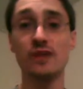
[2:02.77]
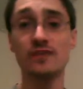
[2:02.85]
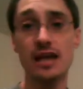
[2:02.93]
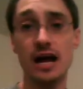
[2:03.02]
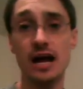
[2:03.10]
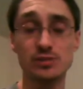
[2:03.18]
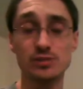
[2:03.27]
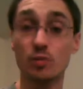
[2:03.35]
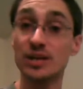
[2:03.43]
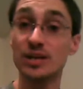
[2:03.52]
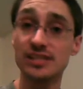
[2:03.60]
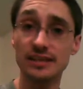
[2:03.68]
of the guides
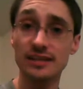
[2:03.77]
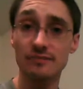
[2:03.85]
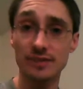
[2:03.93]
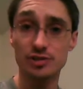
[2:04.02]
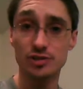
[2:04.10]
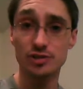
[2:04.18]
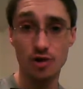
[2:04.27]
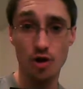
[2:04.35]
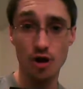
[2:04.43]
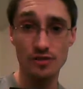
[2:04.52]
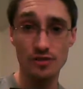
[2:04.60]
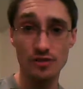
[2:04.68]
recently featured
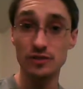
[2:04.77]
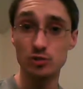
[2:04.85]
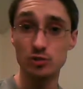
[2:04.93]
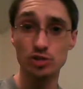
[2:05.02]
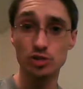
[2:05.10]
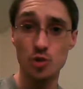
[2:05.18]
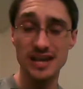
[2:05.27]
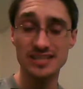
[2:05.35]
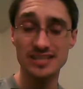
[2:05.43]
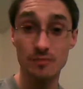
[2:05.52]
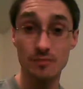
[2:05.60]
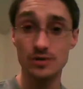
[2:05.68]
on the Visual
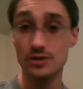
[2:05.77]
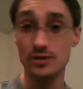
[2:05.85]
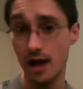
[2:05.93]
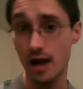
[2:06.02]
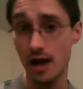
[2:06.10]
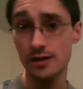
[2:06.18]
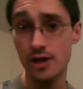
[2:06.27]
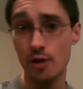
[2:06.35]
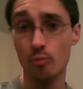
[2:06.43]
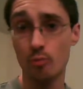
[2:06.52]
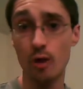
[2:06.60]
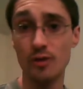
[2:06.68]
Showcase number 9,
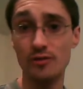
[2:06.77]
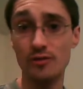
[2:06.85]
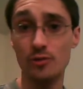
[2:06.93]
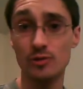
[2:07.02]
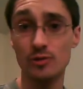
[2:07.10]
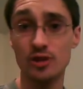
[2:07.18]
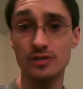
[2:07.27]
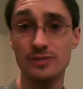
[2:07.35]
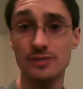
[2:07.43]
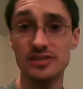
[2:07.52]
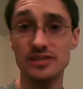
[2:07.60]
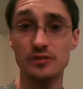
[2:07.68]
where I went through and talked
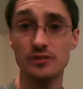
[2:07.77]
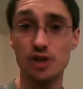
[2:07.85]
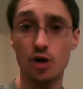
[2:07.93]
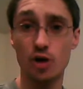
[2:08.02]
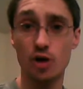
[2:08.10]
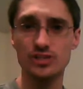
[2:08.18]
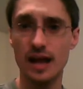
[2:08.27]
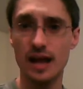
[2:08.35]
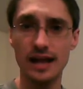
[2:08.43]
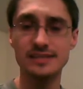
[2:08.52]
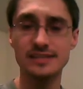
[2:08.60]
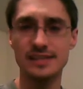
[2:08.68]
about the different Star Wars
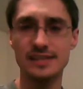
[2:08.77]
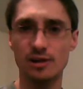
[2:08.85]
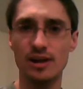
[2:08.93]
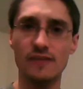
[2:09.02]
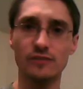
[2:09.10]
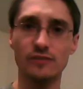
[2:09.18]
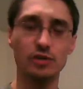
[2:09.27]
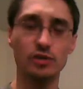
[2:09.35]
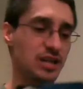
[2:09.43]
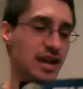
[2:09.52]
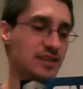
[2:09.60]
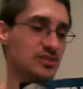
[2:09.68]
guides and their
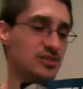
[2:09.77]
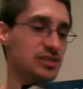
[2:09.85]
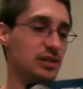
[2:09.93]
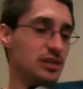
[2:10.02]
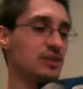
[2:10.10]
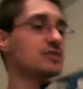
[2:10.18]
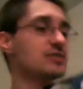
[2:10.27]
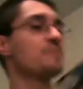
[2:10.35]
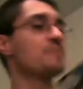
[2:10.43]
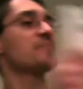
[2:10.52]
evolution as a series.